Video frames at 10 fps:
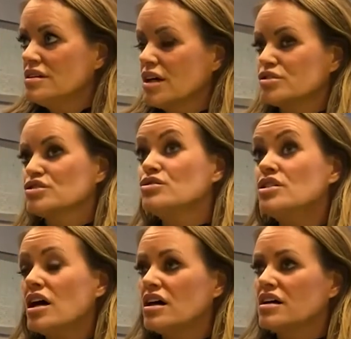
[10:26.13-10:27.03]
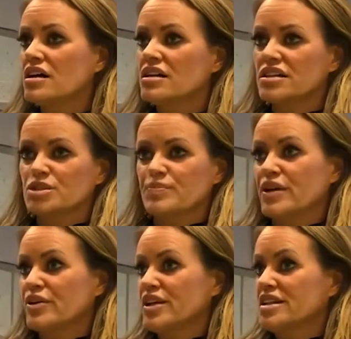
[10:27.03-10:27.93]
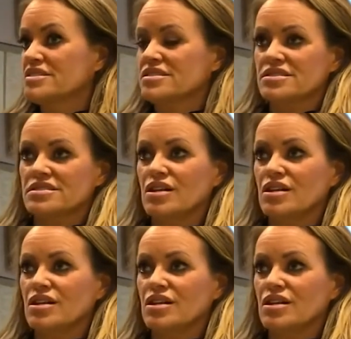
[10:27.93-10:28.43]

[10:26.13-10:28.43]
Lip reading: I was too young, unexperienced,